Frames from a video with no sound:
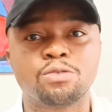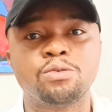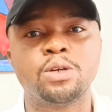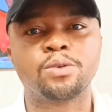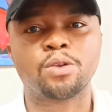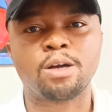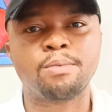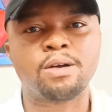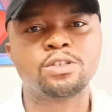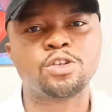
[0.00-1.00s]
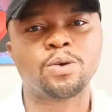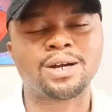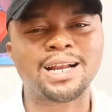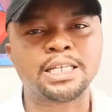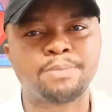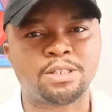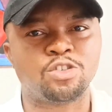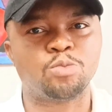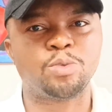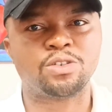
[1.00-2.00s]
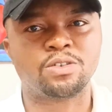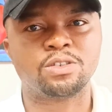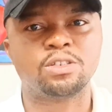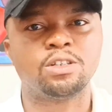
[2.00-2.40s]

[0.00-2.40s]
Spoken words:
they will talk about your class participations.